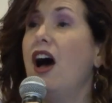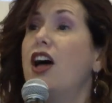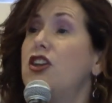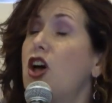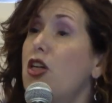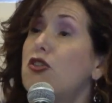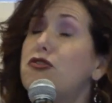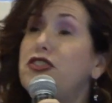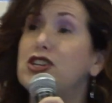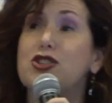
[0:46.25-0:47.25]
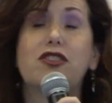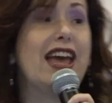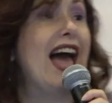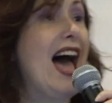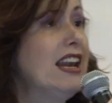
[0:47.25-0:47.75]
Another feature
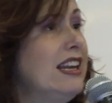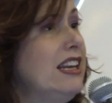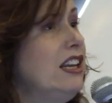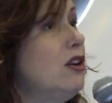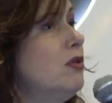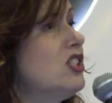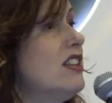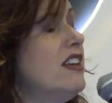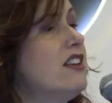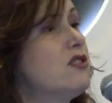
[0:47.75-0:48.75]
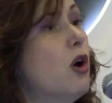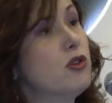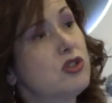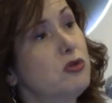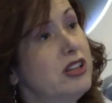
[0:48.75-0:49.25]
they added in here, which I think is
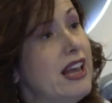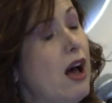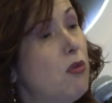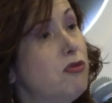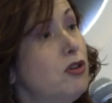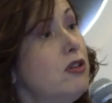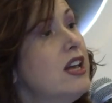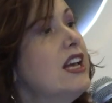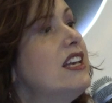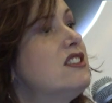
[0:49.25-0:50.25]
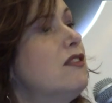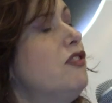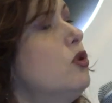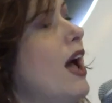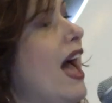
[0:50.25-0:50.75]
also really helpful, is
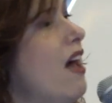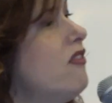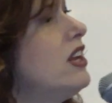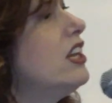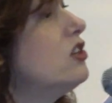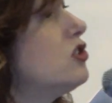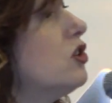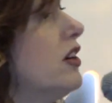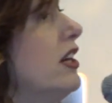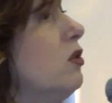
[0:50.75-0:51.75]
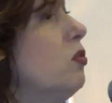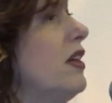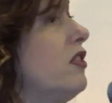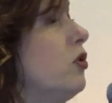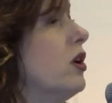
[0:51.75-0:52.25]
if you have it integrated
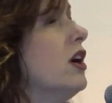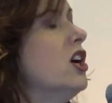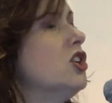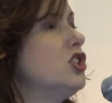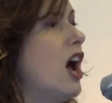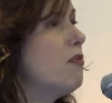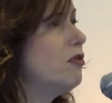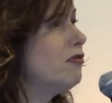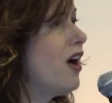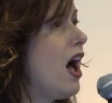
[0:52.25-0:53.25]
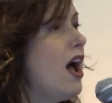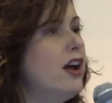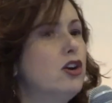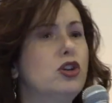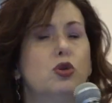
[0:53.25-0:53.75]
with your Shopify
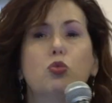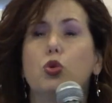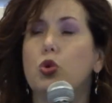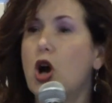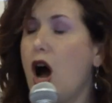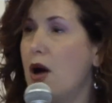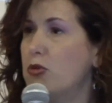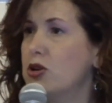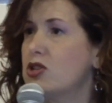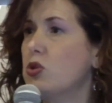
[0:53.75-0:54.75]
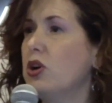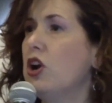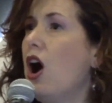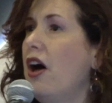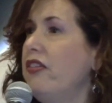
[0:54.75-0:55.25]
or your WooCommerce or
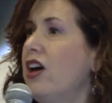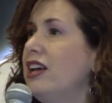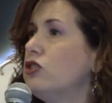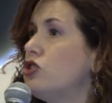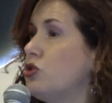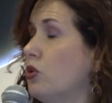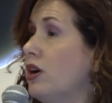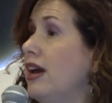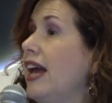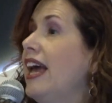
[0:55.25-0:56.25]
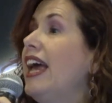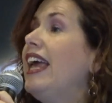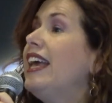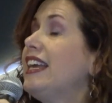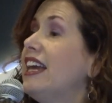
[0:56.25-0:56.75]
your online store,
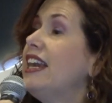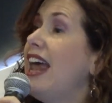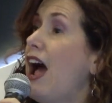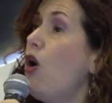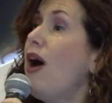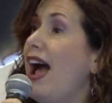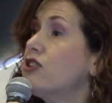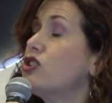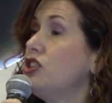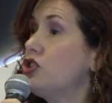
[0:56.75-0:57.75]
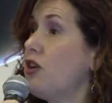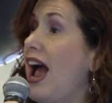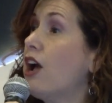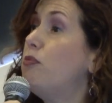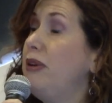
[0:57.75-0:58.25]
it can now actually
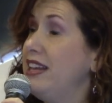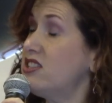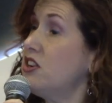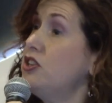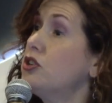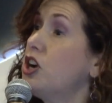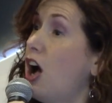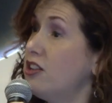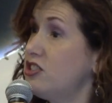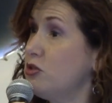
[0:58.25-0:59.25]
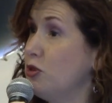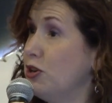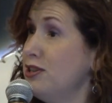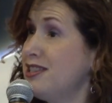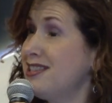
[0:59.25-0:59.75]
track based on your
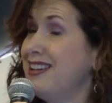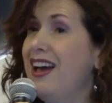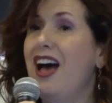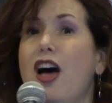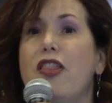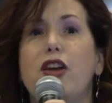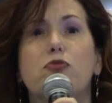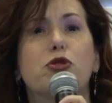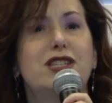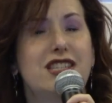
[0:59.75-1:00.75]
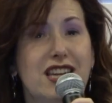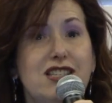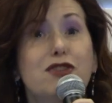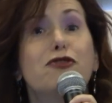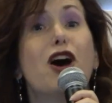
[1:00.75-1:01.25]
customers their
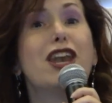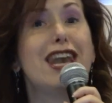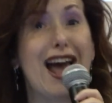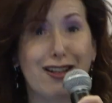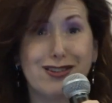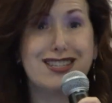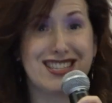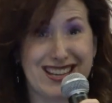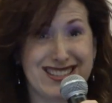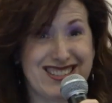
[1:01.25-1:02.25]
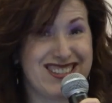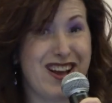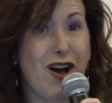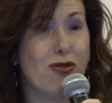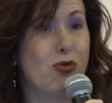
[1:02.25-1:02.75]
predictive analysis
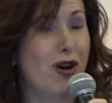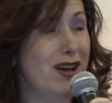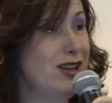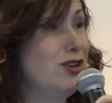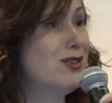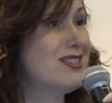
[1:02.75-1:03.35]
of what you'll